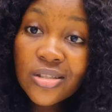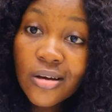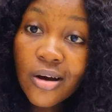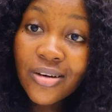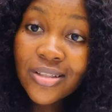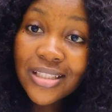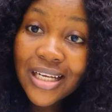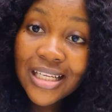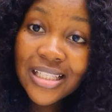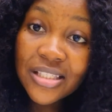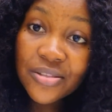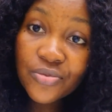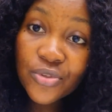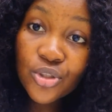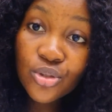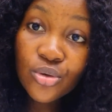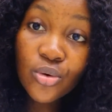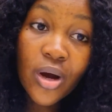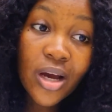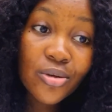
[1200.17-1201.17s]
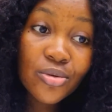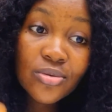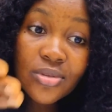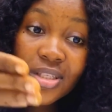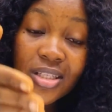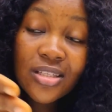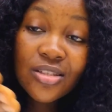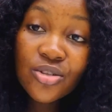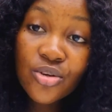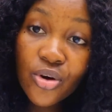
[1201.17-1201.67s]
under division are you?
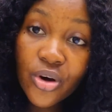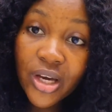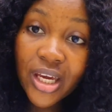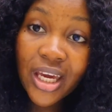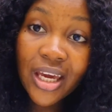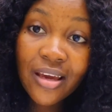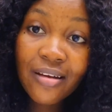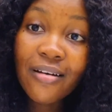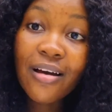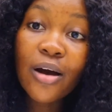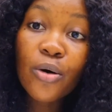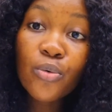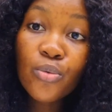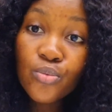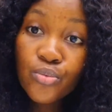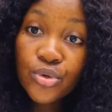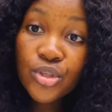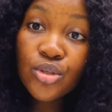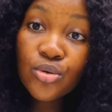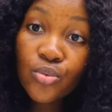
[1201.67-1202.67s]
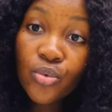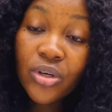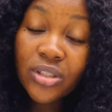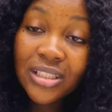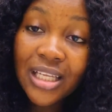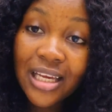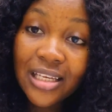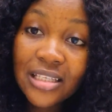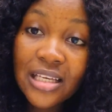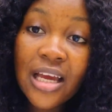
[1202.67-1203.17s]
Senior carer? Which one
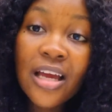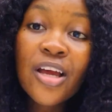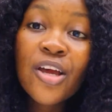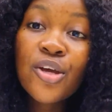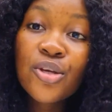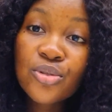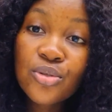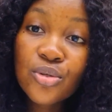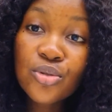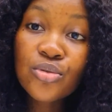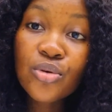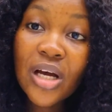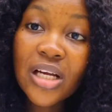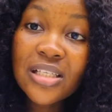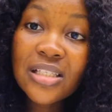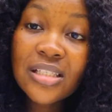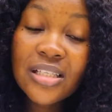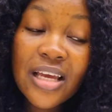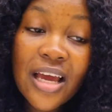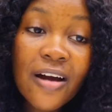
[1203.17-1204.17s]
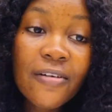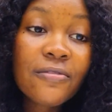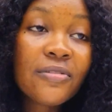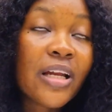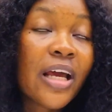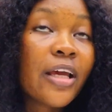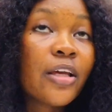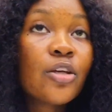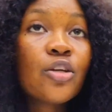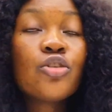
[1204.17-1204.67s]
that? Yeah, so you should actually have
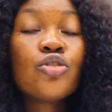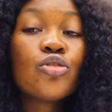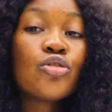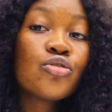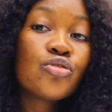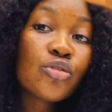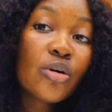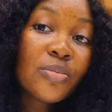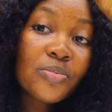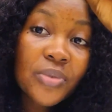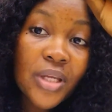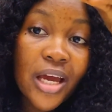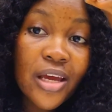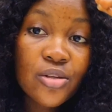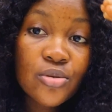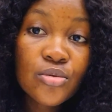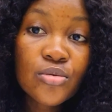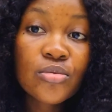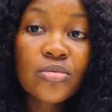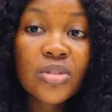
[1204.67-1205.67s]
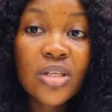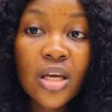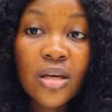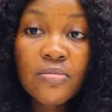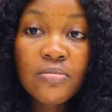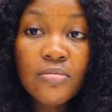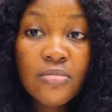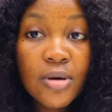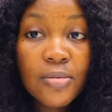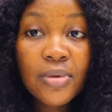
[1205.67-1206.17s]
like your job title,
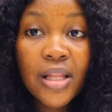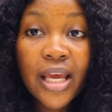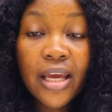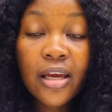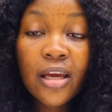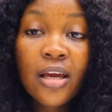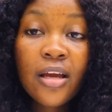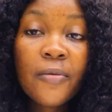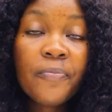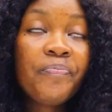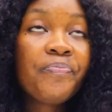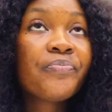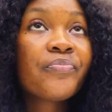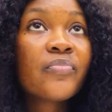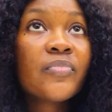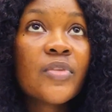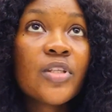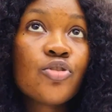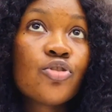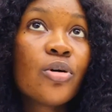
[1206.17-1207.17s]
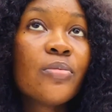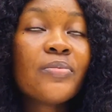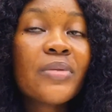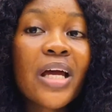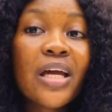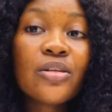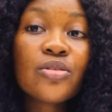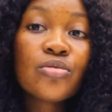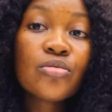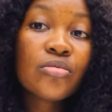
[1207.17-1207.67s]
then maybe like job
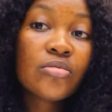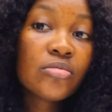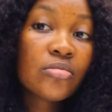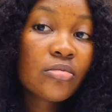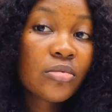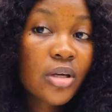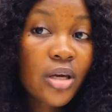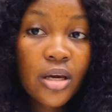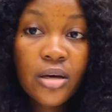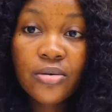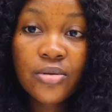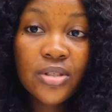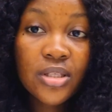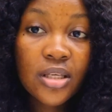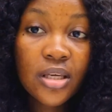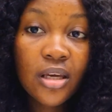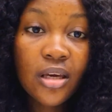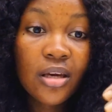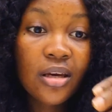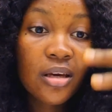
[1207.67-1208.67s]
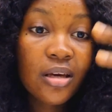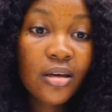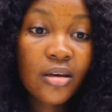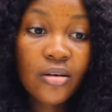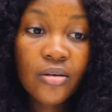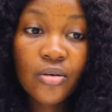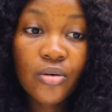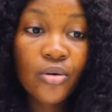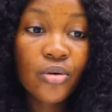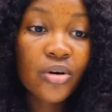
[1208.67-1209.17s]
title
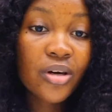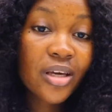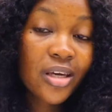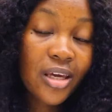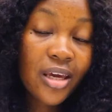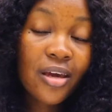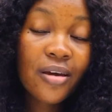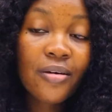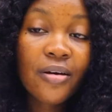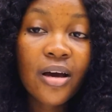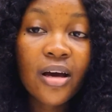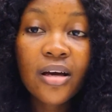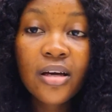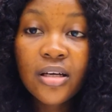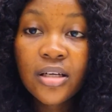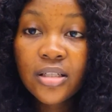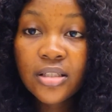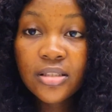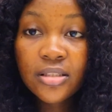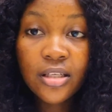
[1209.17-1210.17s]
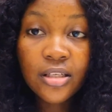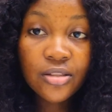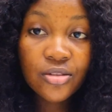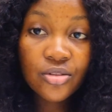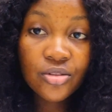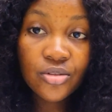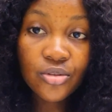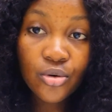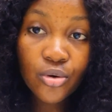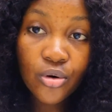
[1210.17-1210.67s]
healthcare or carer,
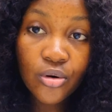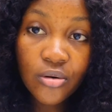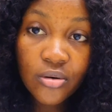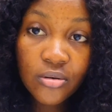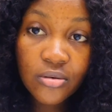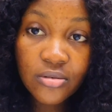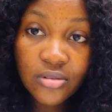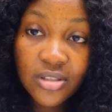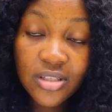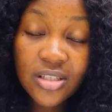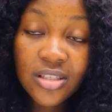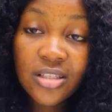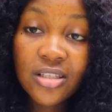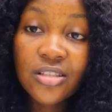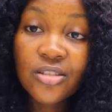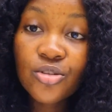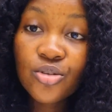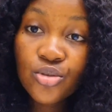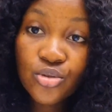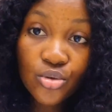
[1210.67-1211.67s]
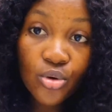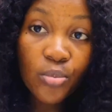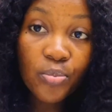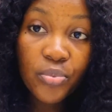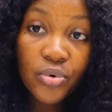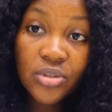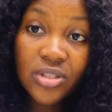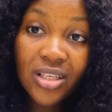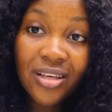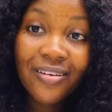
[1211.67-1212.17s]
then your this thing
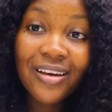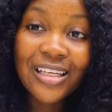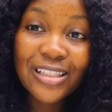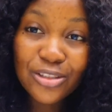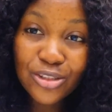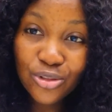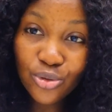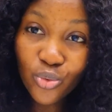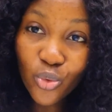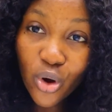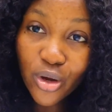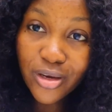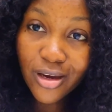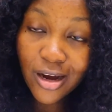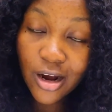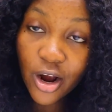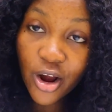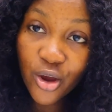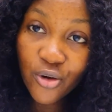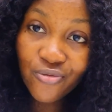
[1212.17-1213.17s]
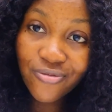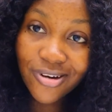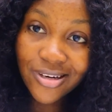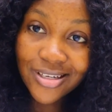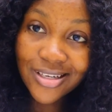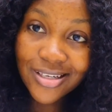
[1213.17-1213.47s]
support carer. The one you are going for,